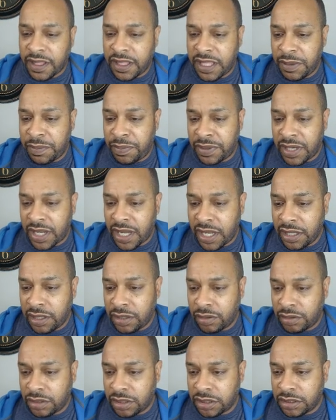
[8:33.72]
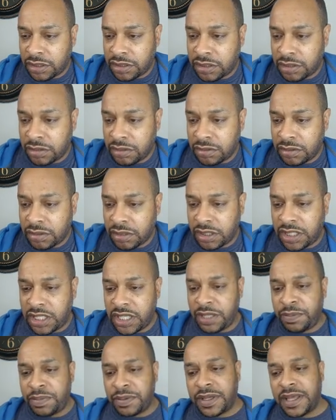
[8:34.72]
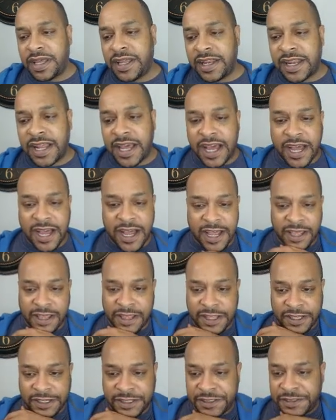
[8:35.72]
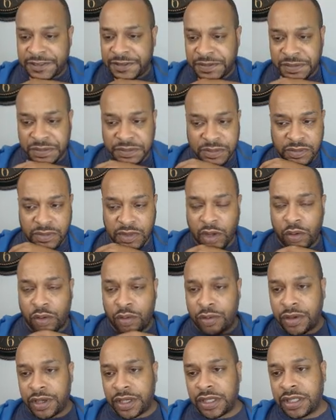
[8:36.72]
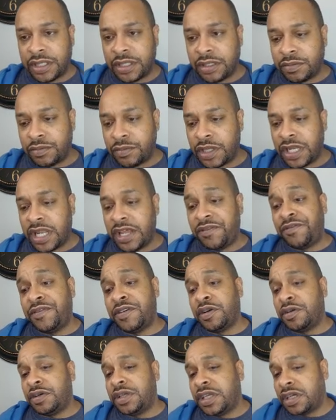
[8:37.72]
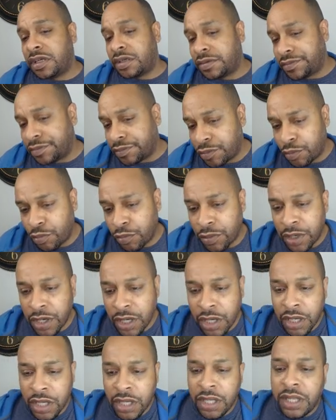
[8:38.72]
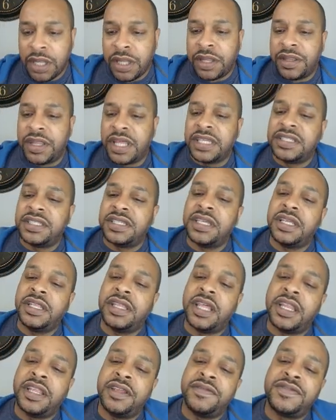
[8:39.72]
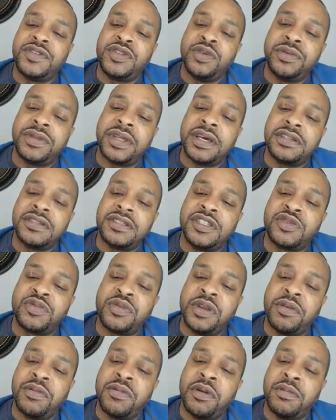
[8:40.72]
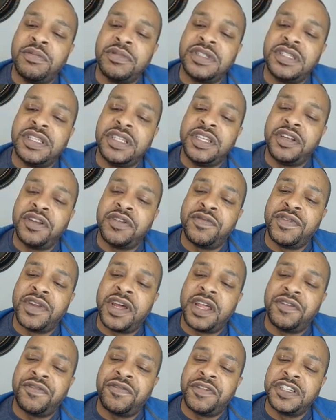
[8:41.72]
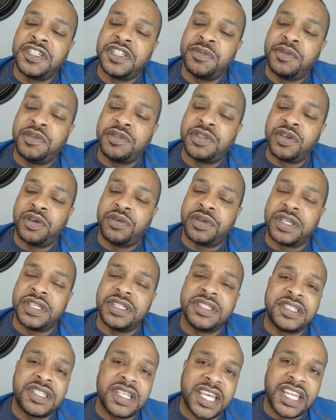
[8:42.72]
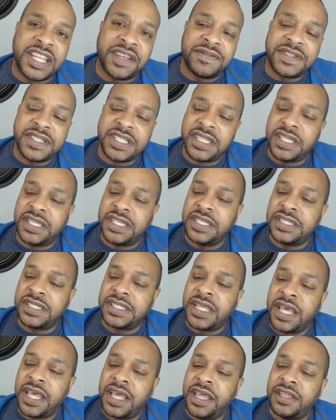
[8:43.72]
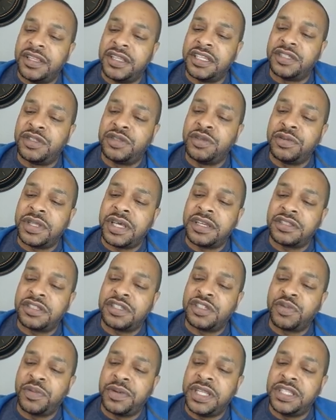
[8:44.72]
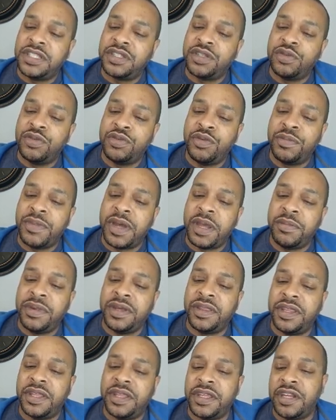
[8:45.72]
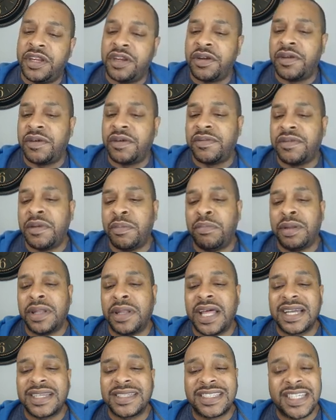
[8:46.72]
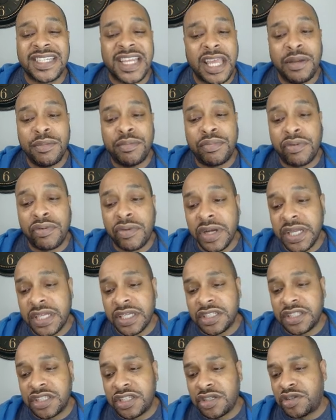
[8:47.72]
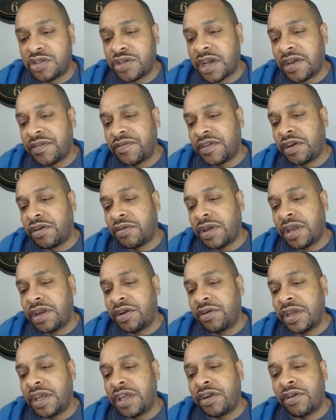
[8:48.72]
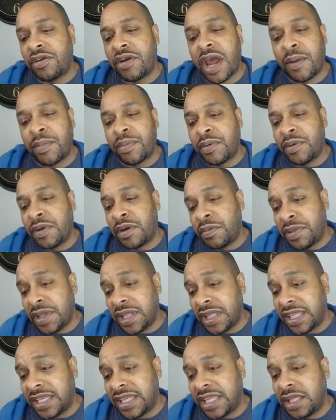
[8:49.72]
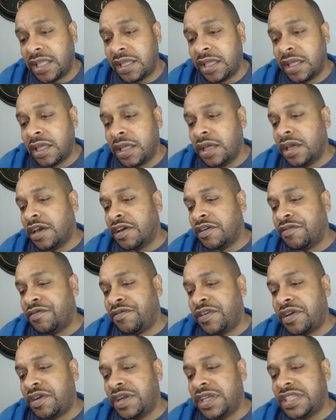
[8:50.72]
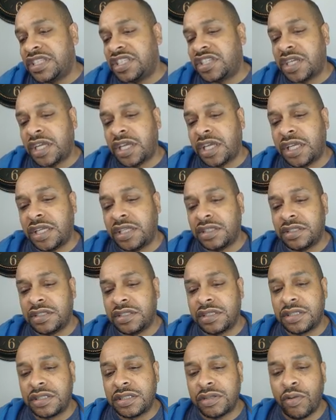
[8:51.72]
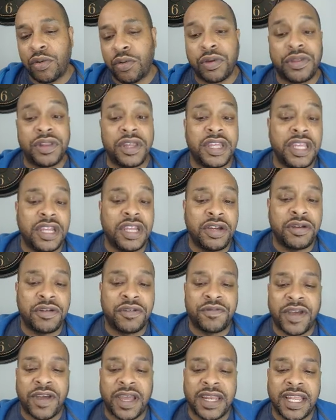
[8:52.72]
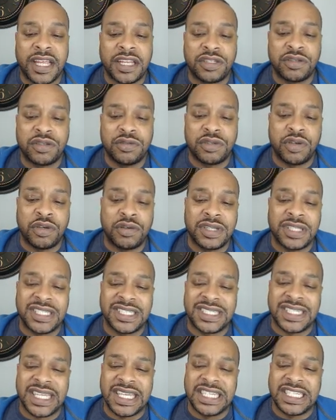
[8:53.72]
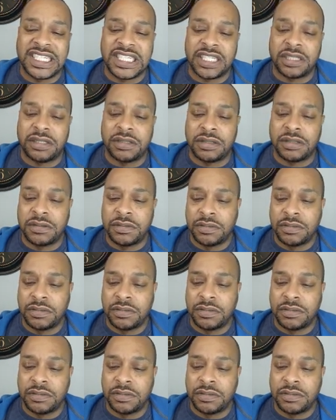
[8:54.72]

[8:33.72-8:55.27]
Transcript: keep an eye on it. Keep an eye on when they feel here. They said that if two thousand twenty-one was the year of non-fungible tokens, N F Ts, then two thousand twenty-two may be the year of the blockchain bridge, driving greater interoperability of various chains, or the year of financial tokenization.